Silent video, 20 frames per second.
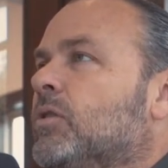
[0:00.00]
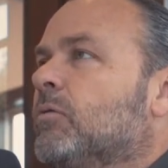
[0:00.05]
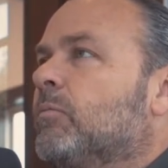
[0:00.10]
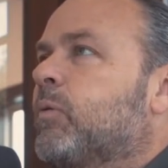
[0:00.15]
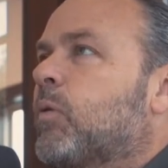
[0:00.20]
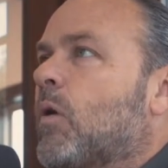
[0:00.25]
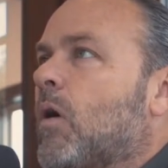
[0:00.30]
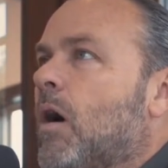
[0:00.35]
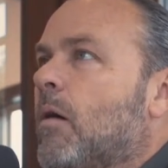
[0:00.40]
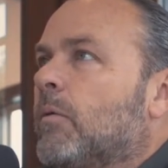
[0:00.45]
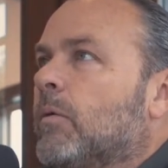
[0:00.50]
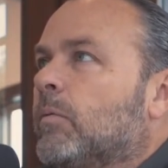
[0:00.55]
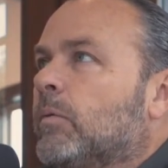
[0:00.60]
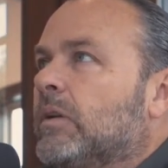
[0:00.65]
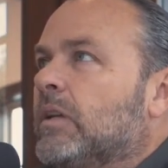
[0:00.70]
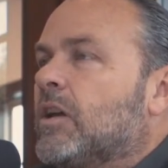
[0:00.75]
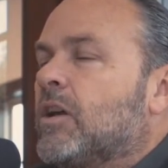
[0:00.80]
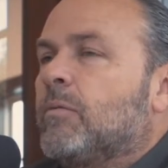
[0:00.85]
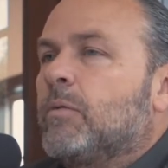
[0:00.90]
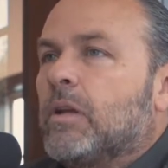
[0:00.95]

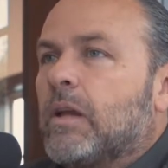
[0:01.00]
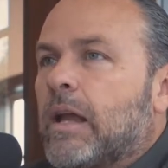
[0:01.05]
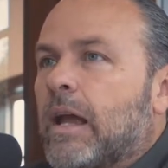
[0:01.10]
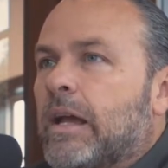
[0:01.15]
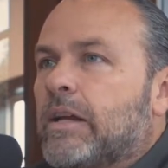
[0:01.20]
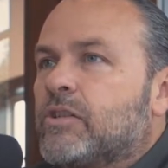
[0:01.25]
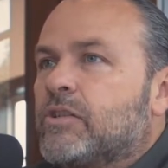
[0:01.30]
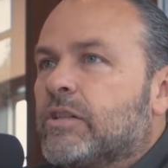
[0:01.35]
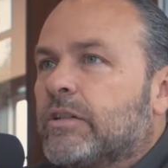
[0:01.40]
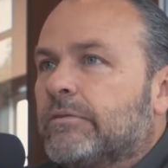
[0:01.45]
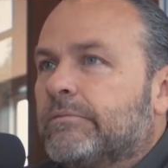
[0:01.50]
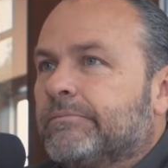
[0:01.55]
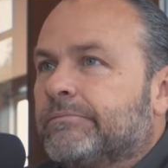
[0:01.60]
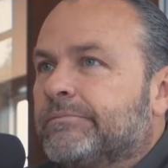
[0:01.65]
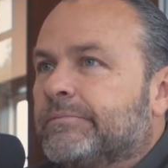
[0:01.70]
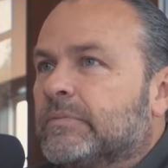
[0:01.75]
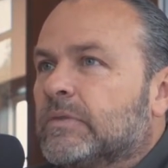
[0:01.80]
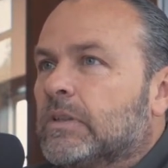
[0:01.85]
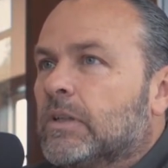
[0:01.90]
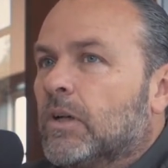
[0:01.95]
probably communication,
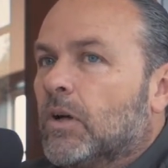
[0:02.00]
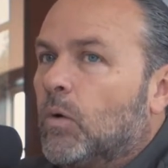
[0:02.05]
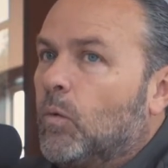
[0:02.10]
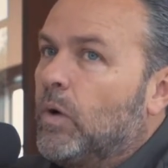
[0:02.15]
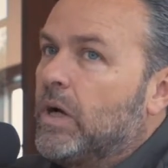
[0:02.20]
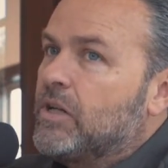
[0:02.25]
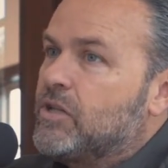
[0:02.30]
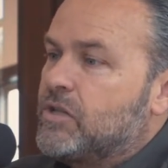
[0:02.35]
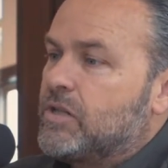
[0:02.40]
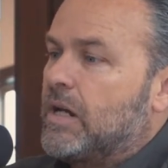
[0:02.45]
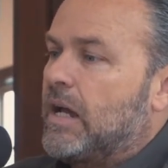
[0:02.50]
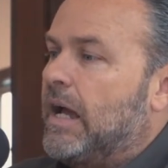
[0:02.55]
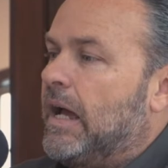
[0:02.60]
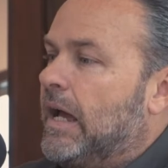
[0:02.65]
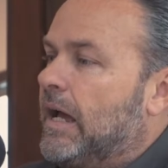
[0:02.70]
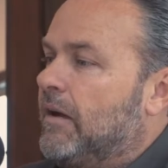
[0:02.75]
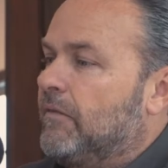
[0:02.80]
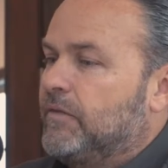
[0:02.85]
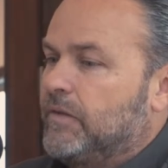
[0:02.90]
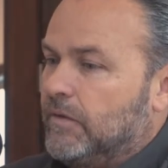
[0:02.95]
which I
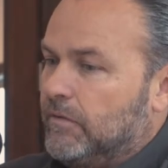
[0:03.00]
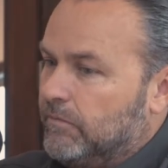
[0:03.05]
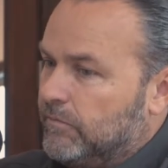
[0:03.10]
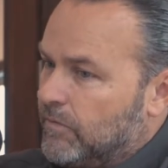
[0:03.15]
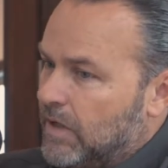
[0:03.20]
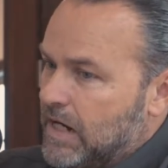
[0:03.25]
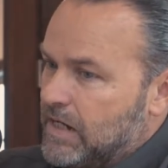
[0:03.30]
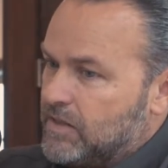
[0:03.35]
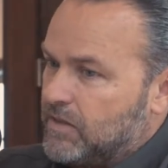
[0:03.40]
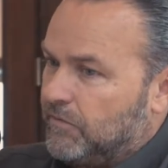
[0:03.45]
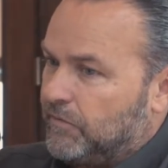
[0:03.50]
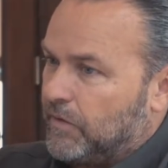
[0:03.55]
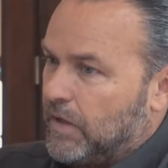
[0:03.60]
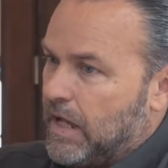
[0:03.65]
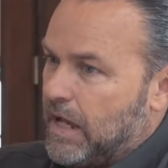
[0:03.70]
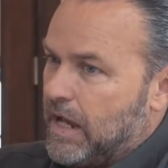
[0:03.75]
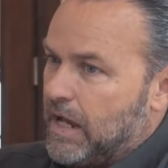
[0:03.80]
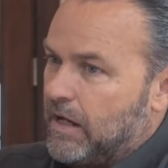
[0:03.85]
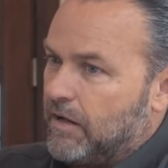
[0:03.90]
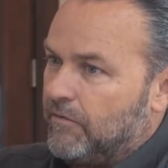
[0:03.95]
have to raise the
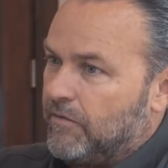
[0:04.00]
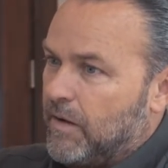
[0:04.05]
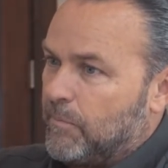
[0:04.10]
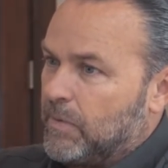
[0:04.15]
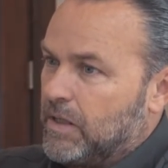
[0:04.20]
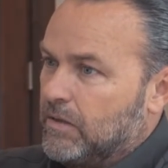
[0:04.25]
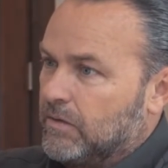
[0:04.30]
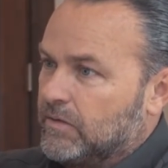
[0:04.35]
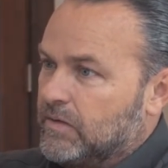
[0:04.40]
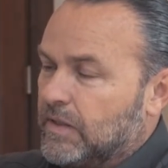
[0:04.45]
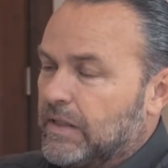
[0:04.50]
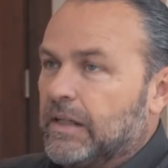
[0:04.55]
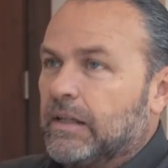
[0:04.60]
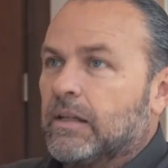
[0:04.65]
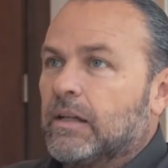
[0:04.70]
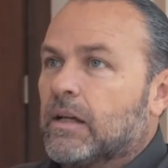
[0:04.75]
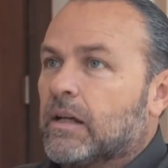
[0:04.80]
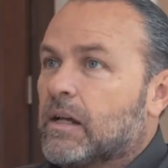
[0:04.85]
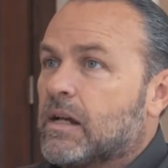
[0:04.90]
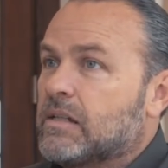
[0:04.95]
flag of I'm guilty
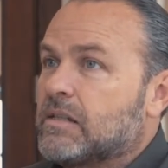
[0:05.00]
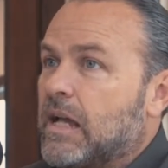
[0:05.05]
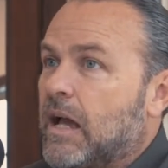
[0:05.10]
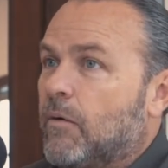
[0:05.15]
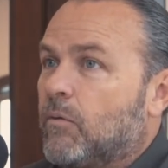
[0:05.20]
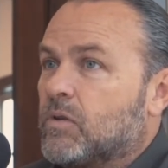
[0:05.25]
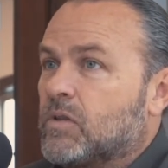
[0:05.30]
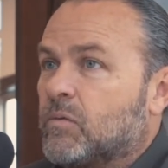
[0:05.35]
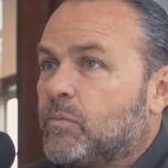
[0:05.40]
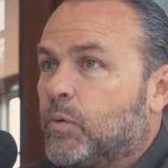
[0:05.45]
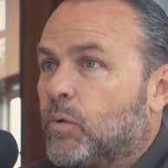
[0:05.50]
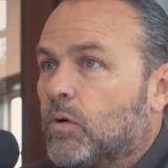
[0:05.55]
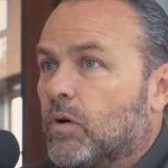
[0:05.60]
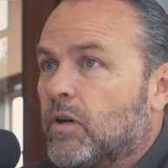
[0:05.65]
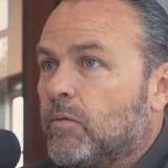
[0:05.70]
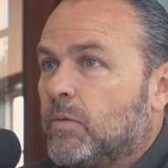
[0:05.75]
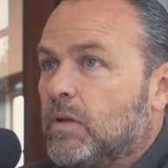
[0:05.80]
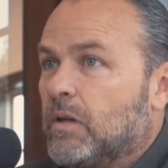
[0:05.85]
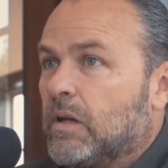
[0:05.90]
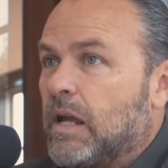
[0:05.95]
because I was a poor
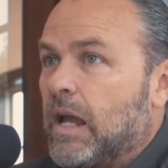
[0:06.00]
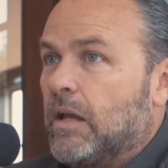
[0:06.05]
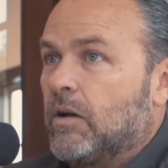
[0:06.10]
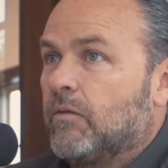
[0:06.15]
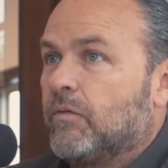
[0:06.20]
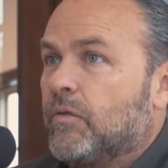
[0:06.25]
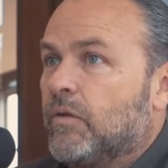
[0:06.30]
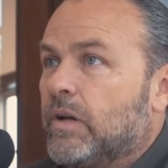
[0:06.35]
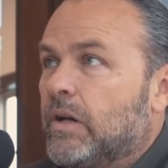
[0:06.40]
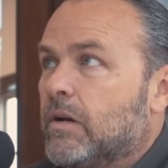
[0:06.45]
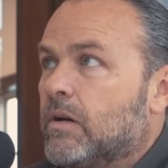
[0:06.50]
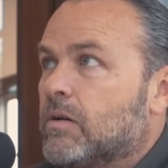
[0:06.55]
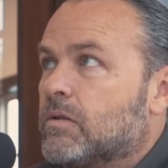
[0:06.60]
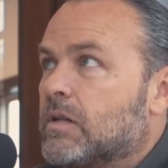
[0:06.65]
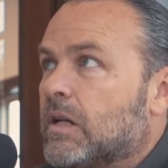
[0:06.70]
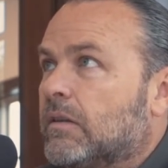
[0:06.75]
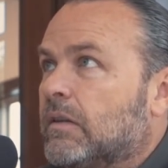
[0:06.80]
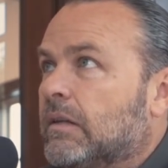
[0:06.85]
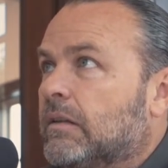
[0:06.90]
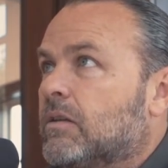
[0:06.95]
communicator for years.
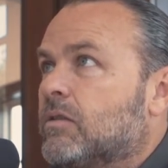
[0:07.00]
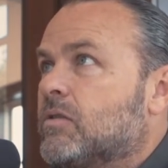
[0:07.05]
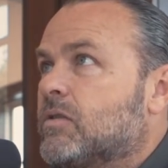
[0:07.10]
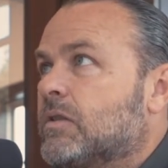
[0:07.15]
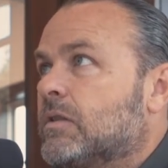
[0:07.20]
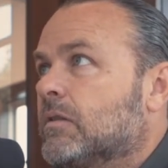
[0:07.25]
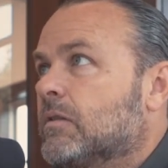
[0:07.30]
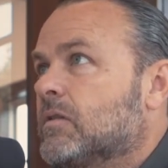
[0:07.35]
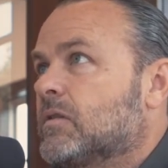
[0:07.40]
I think there's still